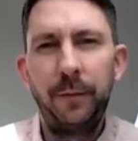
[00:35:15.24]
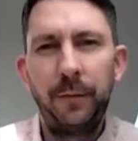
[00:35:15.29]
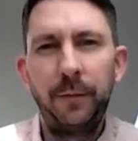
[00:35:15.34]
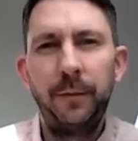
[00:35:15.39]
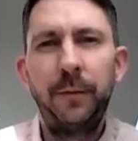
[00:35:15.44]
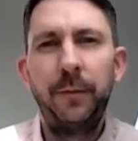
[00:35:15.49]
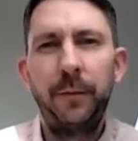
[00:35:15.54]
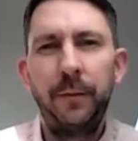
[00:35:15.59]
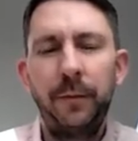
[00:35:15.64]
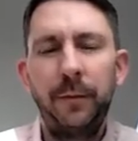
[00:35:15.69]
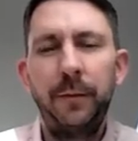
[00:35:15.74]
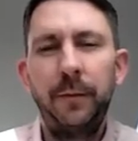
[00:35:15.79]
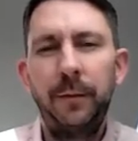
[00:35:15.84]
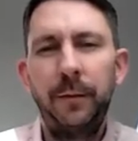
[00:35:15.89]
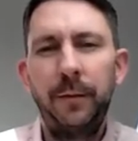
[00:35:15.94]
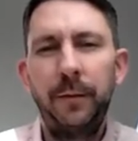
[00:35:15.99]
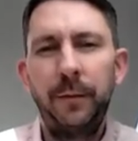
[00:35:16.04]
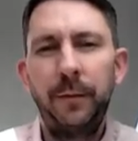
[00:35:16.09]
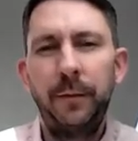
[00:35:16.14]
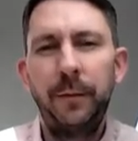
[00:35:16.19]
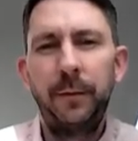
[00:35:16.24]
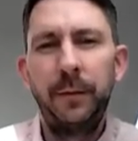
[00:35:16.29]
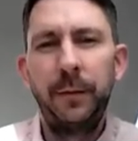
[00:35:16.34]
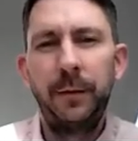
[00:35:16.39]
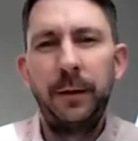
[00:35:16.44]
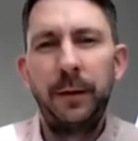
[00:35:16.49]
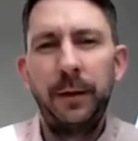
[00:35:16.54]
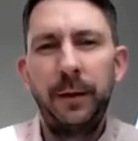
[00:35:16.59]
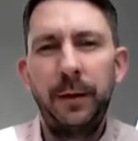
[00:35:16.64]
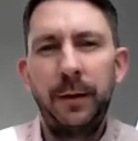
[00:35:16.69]

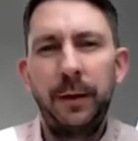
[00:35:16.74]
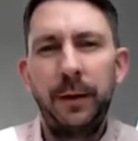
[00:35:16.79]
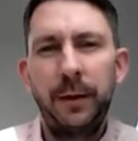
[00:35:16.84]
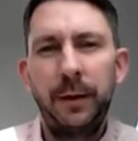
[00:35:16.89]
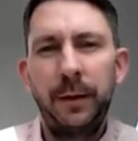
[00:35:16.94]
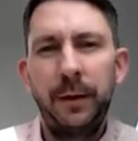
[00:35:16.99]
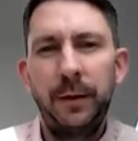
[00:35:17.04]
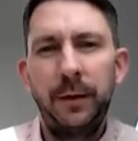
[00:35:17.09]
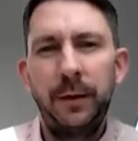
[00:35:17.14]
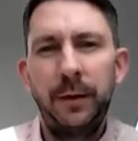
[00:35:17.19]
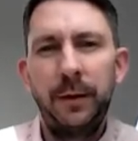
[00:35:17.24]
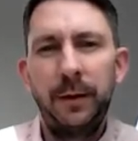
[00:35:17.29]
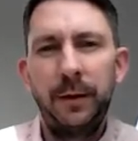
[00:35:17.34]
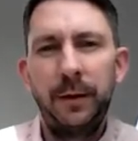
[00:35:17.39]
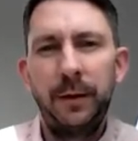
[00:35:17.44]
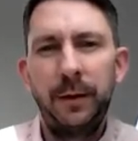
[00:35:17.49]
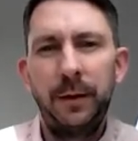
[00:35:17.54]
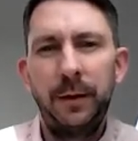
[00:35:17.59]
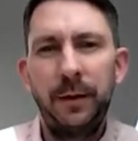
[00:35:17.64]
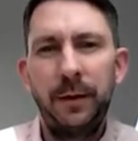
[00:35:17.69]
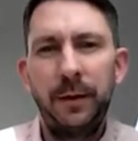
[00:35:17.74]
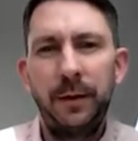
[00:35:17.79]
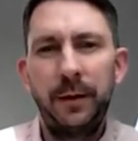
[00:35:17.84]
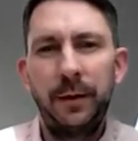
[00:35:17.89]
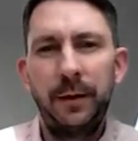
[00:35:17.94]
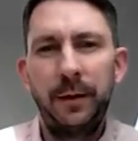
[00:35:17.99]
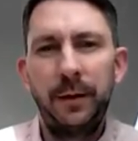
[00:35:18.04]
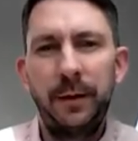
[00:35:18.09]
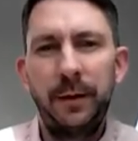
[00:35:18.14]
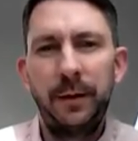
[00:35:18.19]

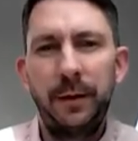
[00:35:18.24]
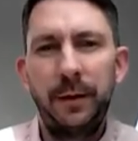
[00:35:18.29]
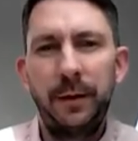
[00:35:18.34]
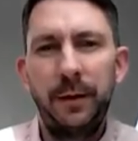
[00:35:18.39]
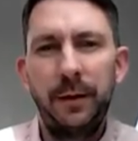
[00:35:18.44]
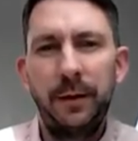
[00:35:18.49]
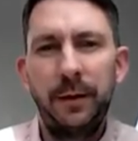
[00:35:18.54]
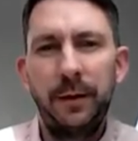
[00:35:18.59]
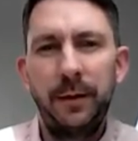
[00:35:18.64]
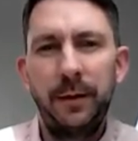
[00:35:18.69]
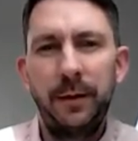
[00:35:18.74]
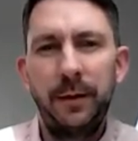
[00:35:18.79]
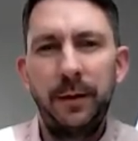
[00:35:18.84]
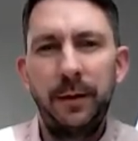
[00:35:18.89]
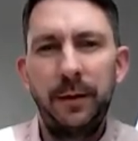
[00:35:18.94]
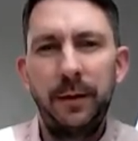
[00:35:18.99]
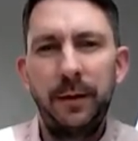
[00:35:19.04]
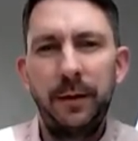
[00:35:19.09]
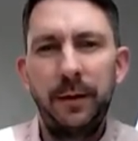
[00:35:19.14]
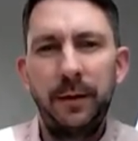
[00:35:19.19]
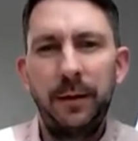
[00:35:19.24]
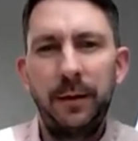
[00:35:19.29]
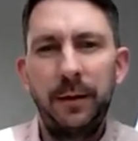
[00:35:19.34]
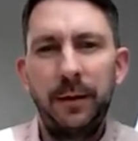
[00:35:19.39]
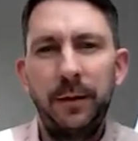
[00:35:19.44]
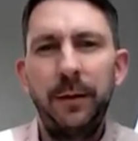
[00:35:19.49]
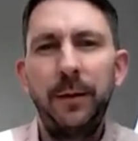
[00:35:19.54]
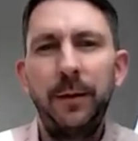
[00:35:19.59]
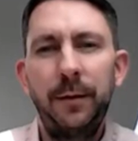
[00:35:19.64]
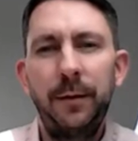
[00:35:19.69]

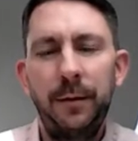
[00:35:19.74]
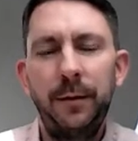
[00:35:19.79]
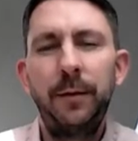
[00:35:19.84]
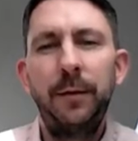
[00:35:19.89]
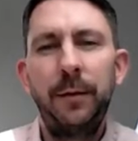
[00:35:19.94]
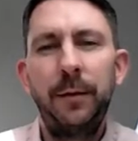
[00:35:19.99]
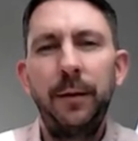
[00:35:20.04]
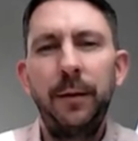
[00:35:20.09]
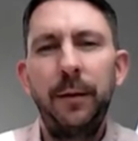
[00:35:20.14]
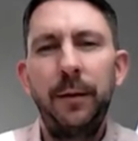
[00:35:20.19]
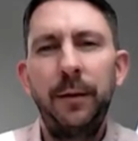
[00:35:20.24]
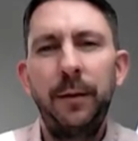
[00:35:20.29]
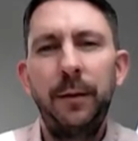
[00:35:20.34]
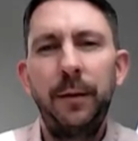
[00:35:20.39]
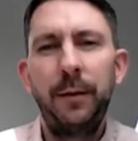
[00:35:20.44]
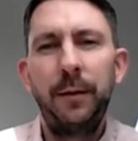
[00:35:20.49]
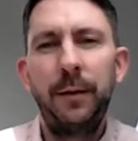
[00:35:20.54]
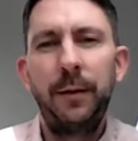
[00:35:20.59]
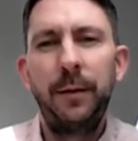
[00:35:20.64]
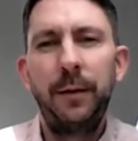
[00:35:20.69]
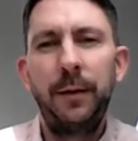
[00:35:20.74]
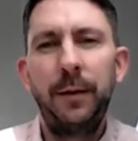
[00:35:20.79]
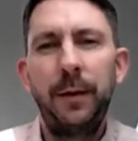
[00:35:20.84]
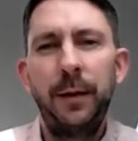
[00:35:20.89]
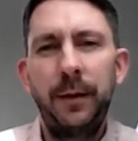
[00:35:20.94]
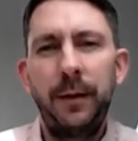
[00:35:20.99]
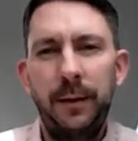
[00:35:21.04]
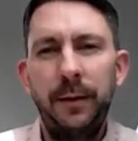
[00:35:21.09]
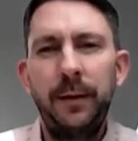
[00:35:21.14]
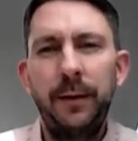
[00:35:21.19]

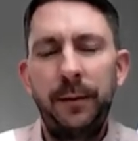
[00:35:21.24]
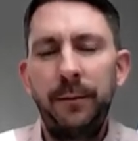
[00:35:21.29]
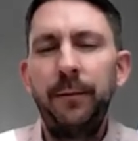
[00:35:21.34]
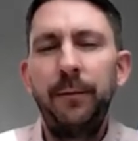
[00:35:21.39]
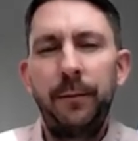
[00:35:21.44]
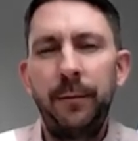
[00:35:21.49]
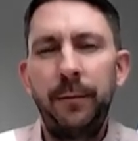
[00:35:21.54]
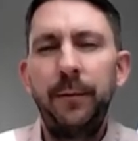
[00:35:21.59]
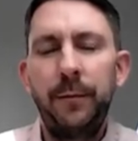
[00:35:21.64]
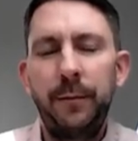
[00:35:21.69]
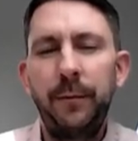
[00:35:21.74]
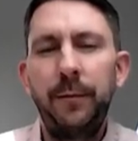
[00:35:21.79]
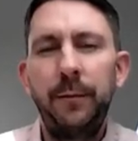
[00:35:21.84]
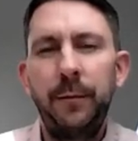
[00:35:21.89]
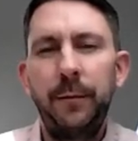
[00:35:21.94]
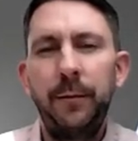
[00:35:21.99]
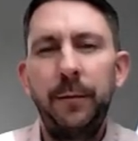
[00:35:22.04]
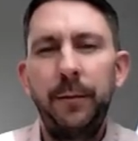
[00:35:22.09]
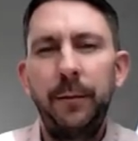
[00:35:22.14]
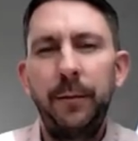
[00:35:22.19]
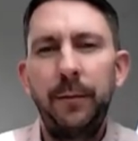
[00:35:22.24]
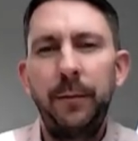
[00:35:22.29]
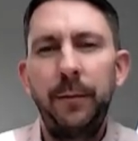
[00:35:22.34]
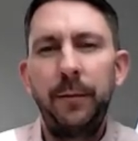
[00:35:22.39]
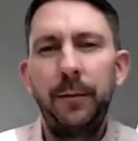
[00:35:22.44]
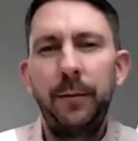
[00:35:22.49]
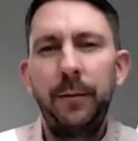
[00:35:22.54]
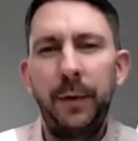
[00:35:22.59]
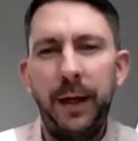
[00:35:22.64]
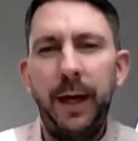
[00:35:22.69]

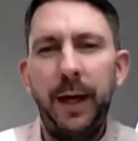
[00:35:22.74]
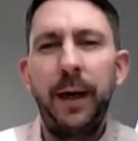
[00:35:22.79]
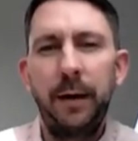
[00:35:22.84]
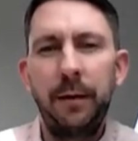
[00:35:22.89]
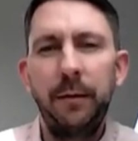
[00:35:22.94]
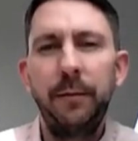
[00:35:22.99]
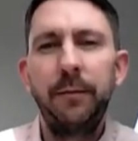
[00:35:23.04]
No words are spoken by the person on screen.